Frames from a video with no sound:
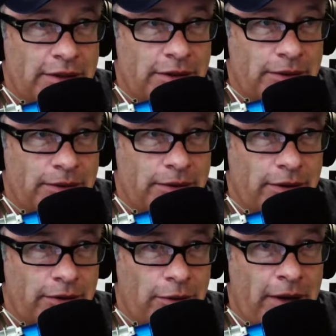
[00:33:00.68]

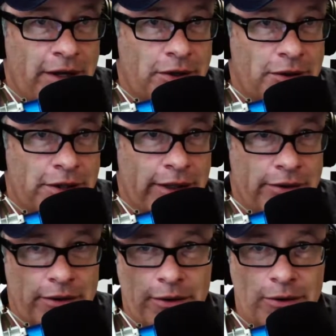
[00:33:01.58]
to go back to your
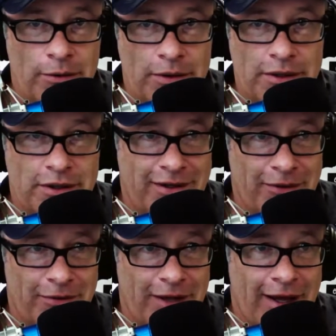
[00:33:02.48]
childhood home. It's
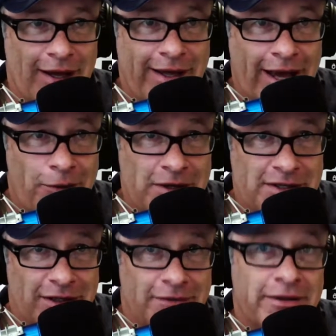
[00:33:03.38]
we used
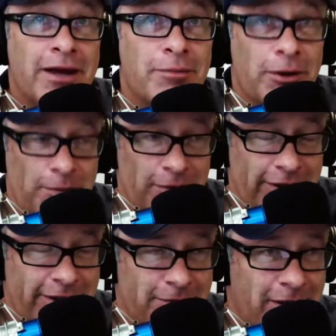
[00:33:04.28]
to live in that apartment
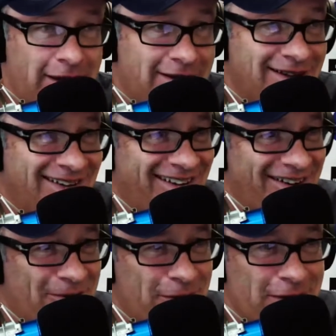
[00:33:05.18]
building back. We
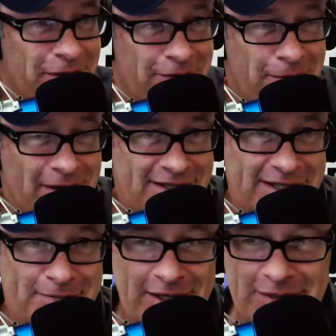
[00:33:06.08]
lived there for about
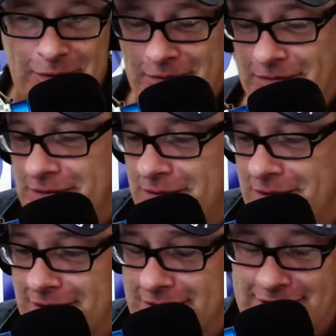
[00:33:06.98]
6 months. And we moved somewhere
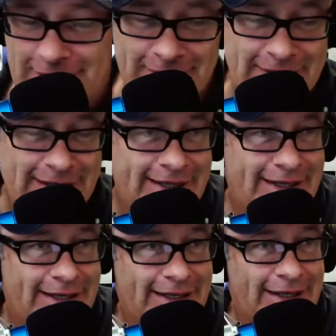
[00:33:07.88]
else. So
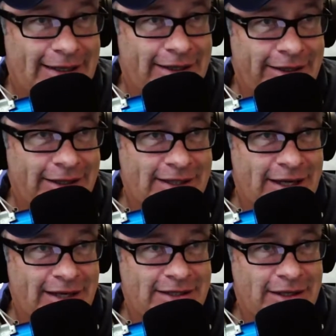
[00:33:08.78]
it's
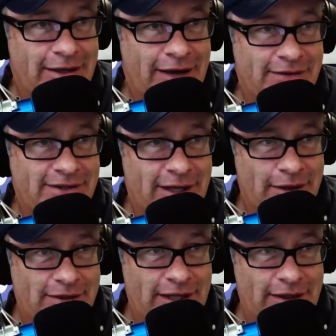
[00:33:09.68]
nice to have
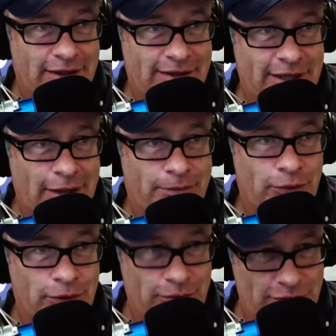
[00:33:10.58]
set up
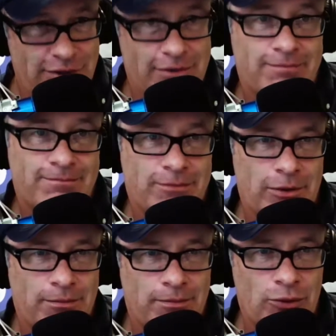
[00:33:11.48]
roots
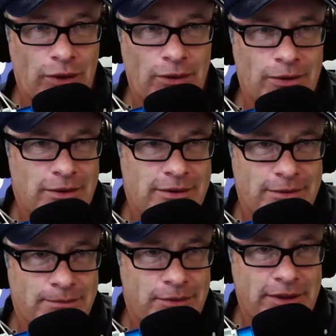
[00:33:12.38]
or grow roots
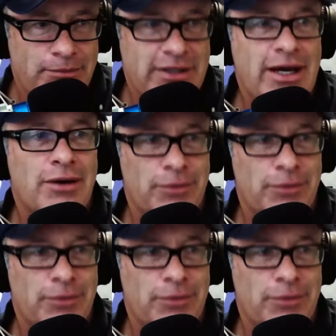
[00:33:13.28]
or put down